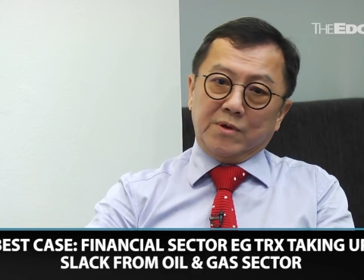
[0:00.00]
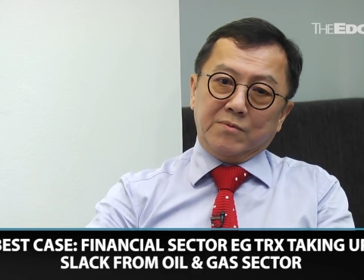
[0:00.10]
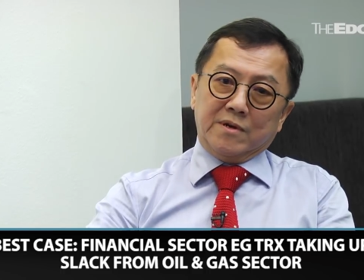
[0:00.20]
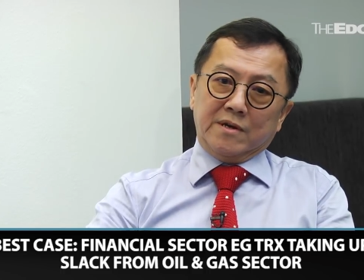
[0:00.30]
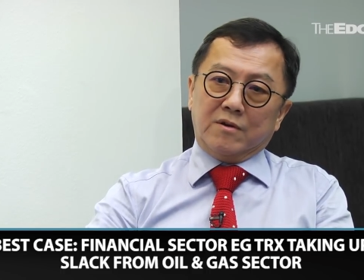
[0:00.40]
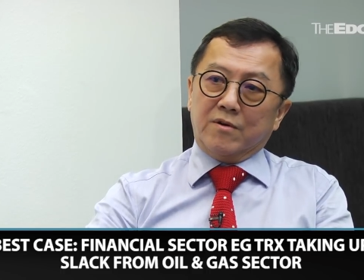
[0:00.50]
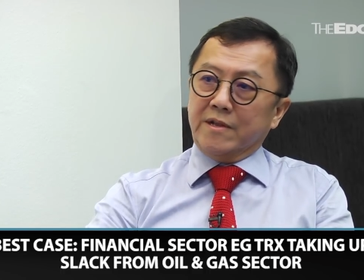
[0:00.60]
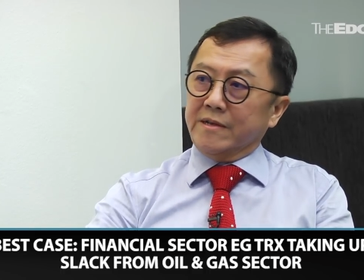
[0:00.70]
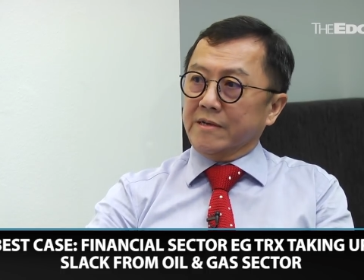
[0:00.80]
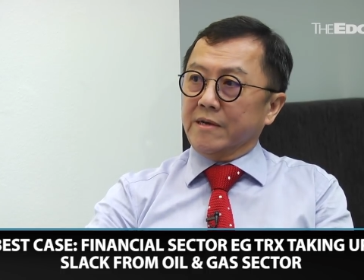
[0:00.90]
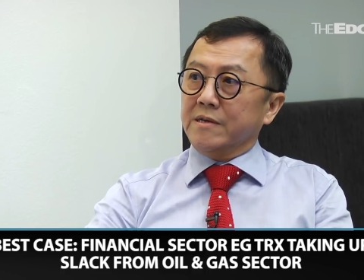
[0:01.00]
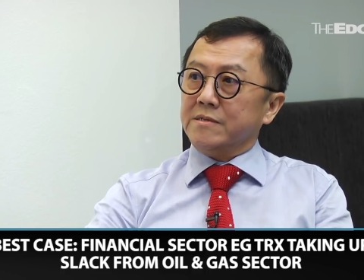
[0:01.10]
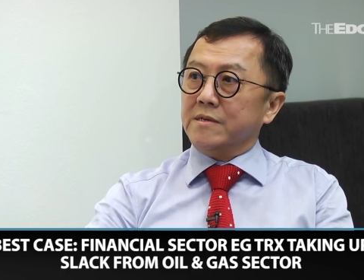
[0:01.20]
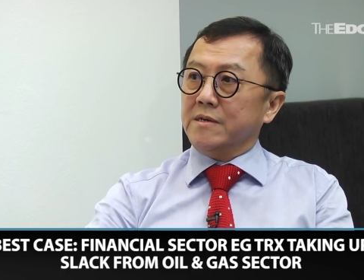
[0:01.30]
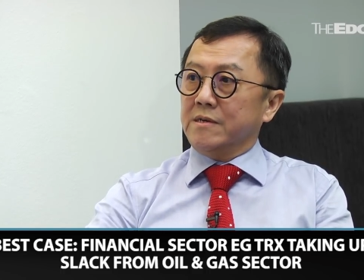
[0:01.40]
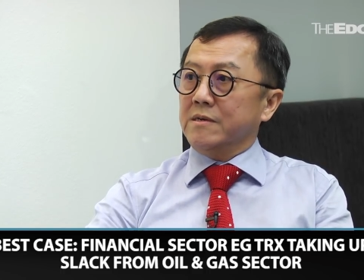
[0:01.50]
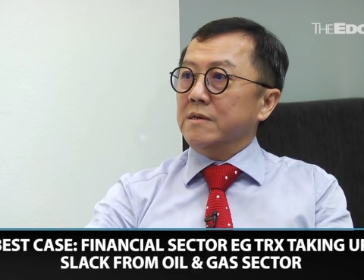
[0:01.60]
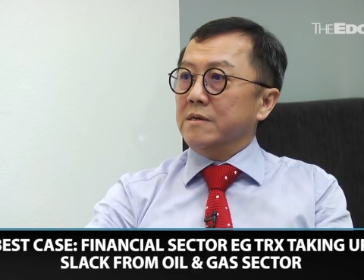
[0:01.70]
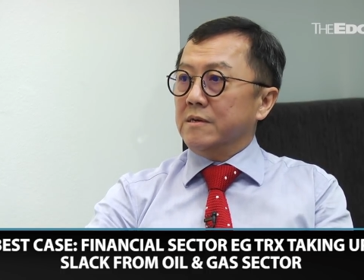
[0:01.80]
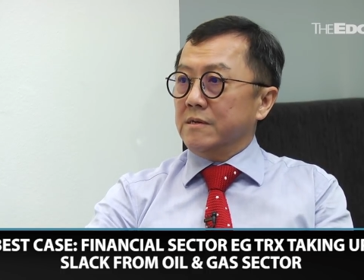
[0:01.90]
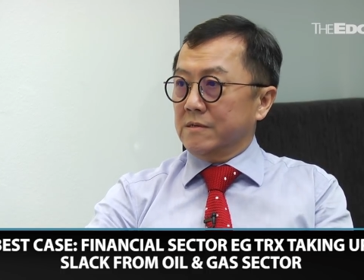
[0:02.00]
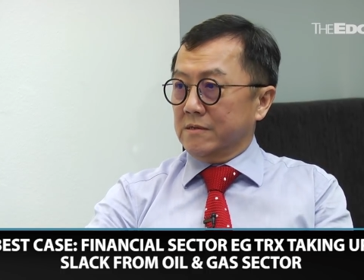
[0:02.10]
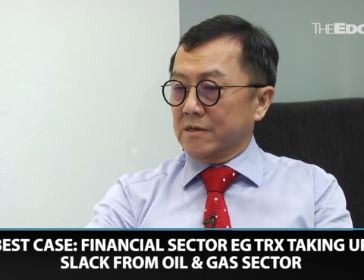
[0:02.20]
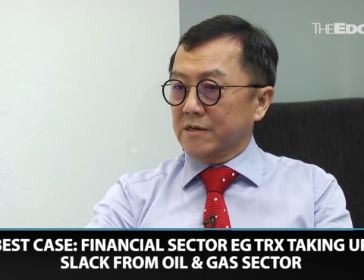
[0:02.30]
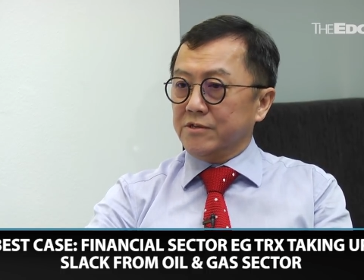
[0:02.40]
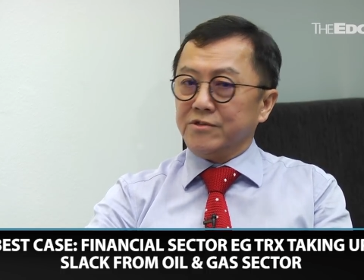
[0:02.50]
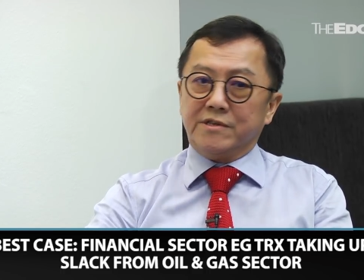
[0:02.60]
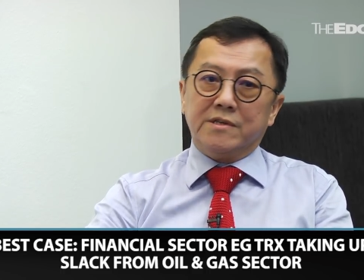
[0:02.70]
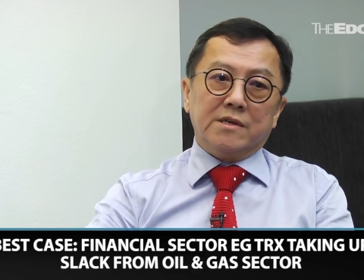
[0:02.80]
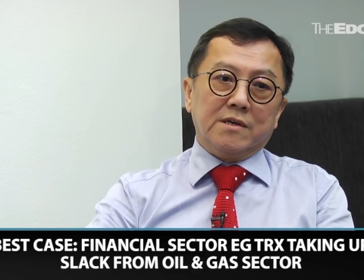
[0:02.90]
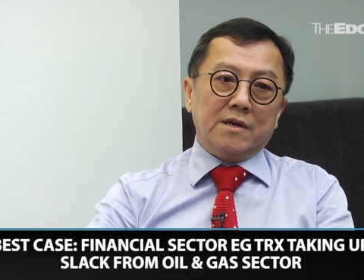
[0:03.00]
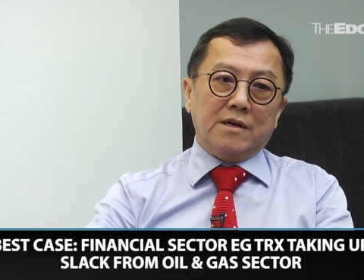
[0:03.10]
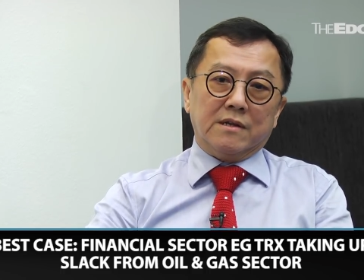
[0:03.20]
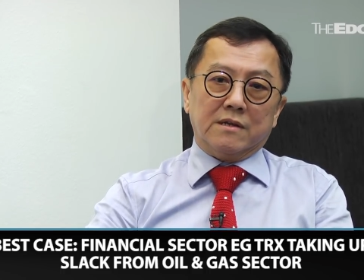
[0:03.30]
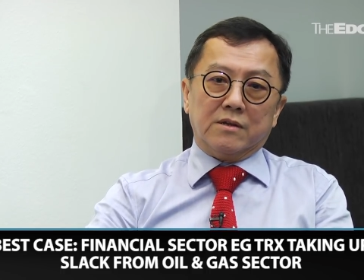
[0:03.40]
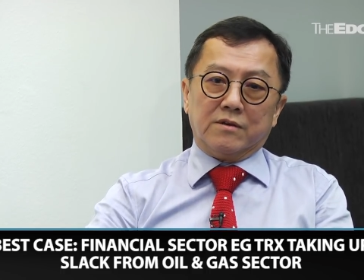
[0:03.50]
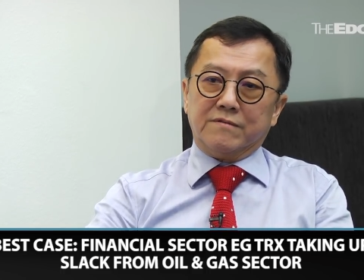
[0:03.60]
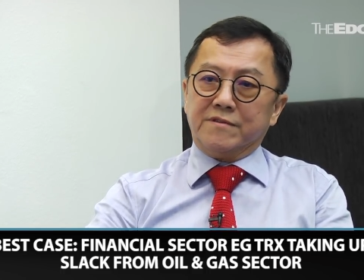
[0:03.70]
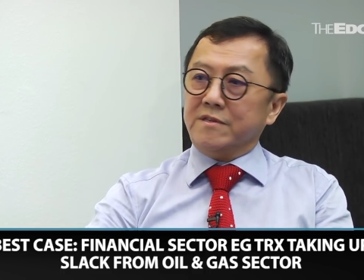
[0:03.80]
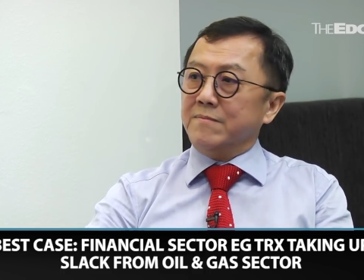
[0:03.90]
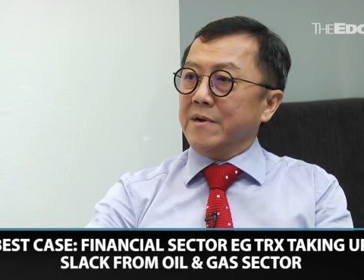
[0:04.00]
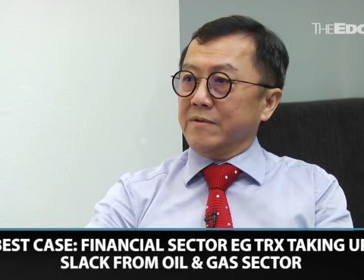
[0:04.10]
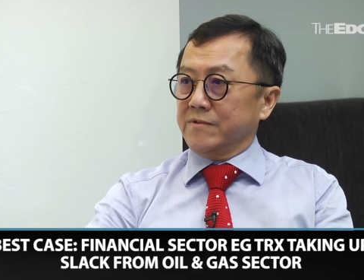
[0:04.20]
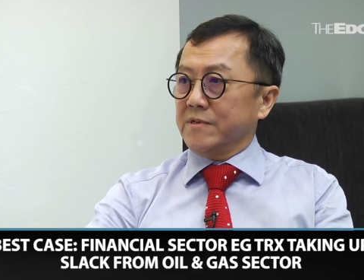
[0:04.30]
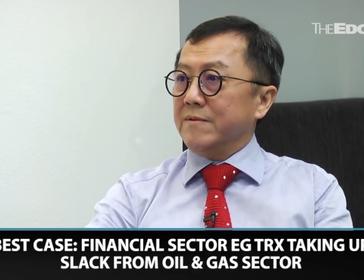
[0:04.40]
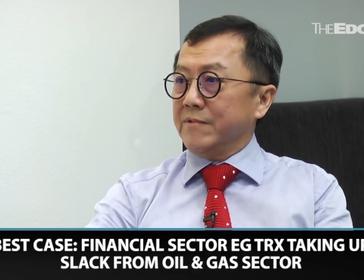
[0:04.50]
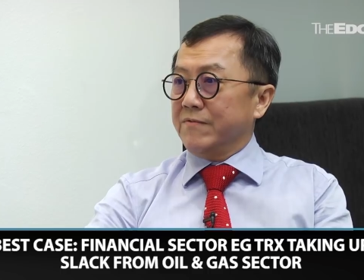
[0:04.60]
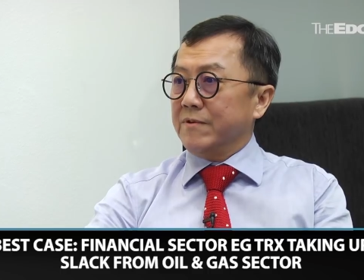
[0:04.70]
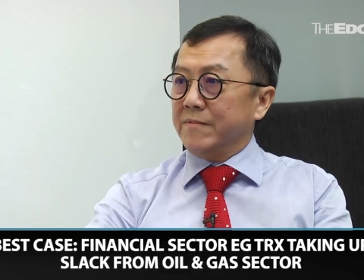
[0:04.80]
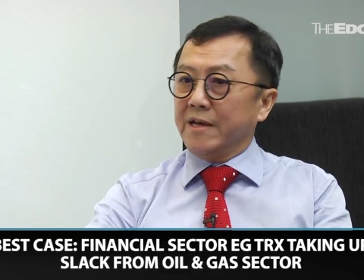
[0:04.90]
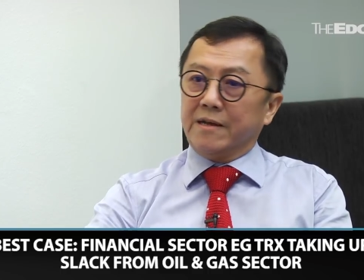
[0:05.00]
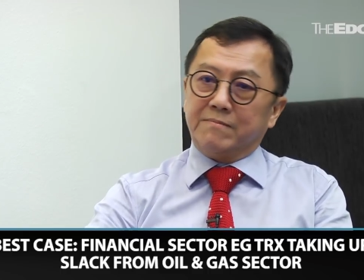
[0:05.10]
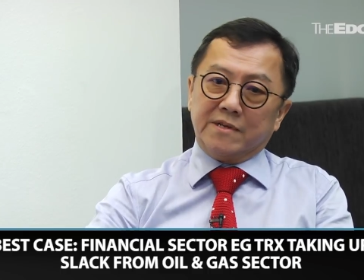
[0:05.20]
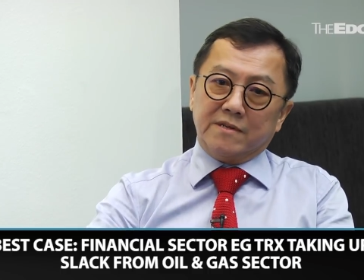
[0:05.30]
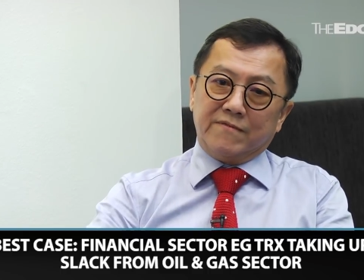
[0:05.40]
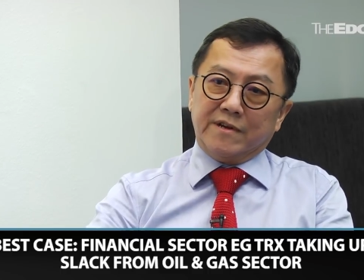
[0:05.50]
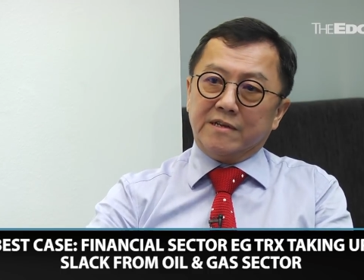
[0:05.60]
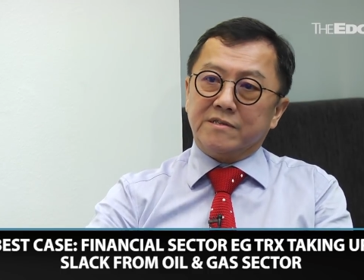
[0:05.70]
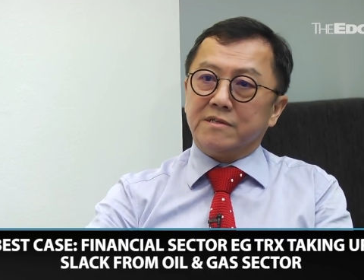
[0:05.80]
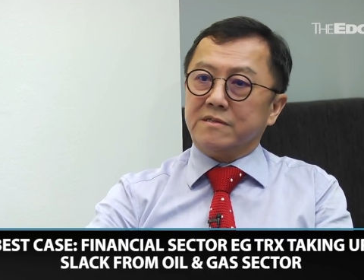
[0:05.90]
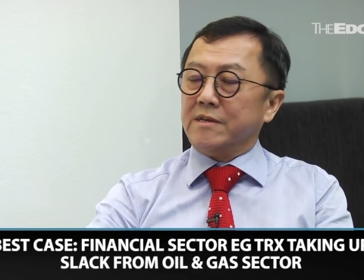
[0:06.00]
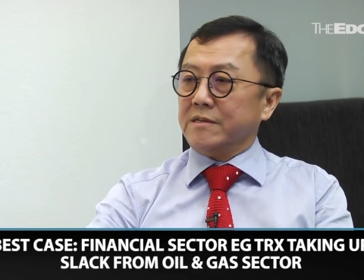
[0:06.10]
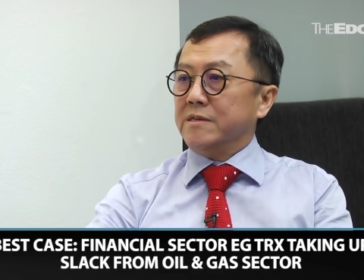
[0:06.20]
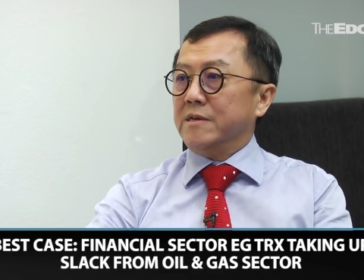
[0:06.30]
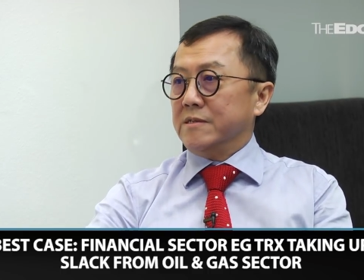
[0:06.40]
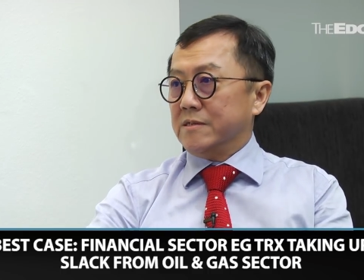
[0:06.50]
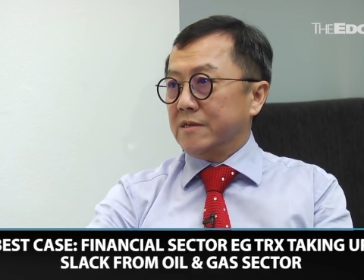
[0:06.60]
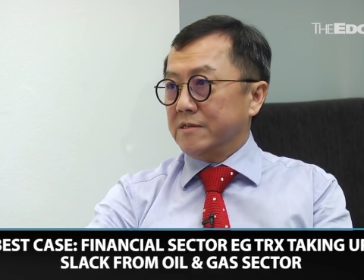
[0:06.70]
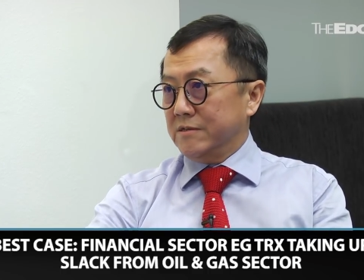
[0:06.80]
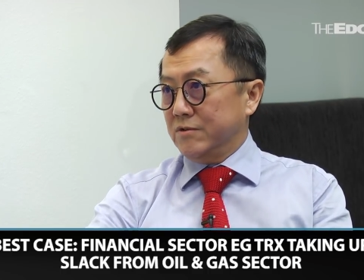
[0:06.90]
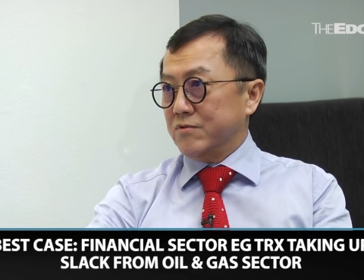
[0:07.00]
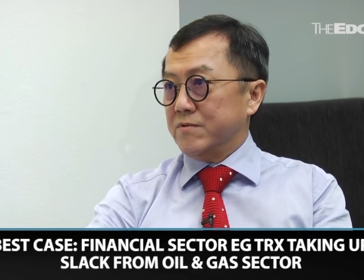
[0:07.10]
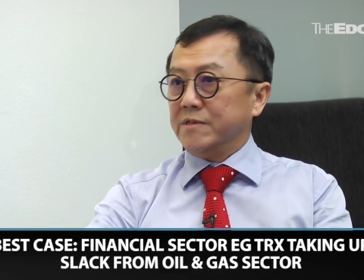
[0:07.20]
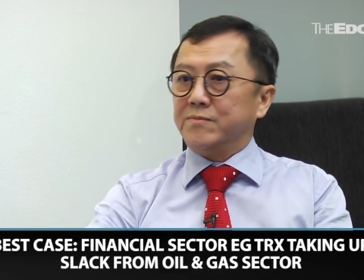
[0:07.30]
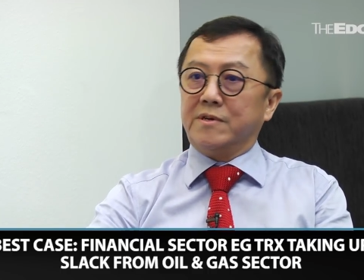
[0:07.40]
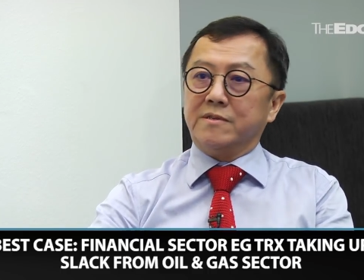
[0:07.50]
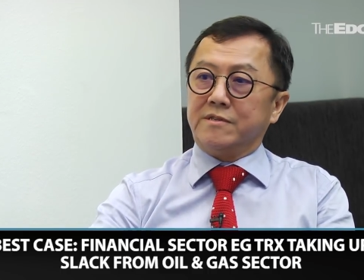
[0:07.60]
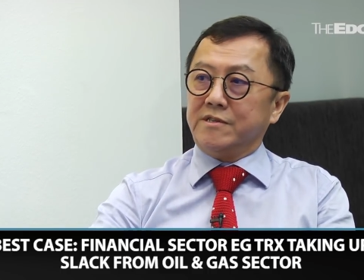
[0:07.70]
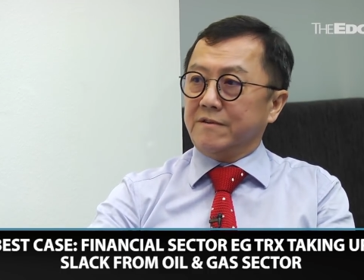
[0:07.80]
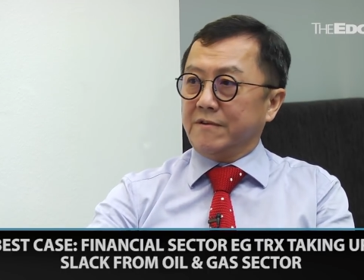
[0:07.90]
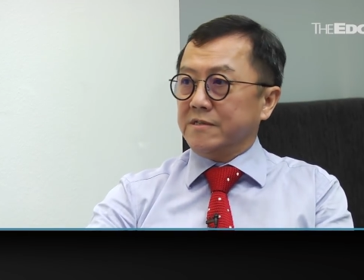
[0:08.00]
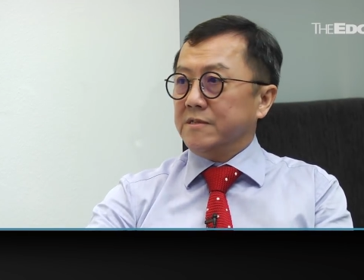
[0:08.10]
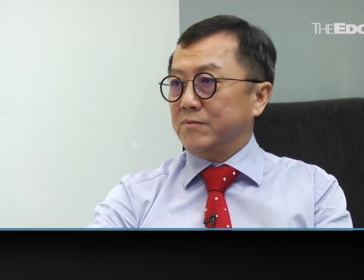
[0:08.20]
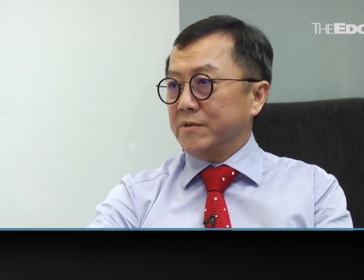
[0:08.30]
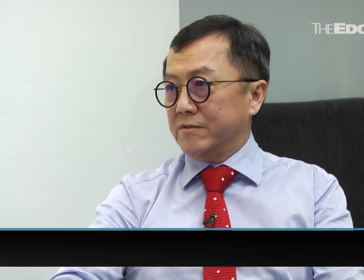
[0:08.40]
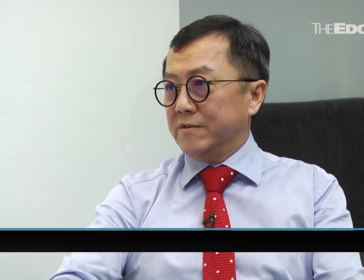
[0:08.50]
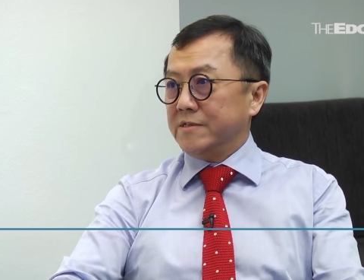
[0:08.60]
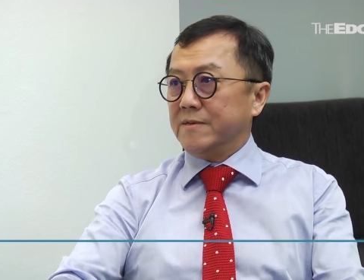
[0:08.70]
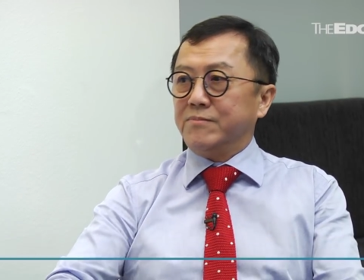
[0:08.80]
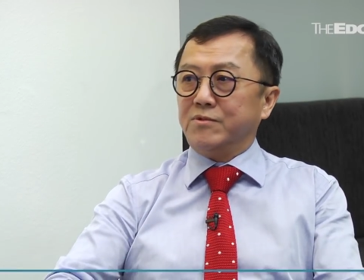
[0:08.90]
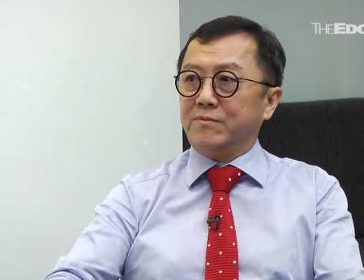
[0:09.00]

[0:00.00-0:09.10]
We were an oil and gas country, and a lot of the demand was coming from that, but the financial sector has started to grow as well. TRX is one good example.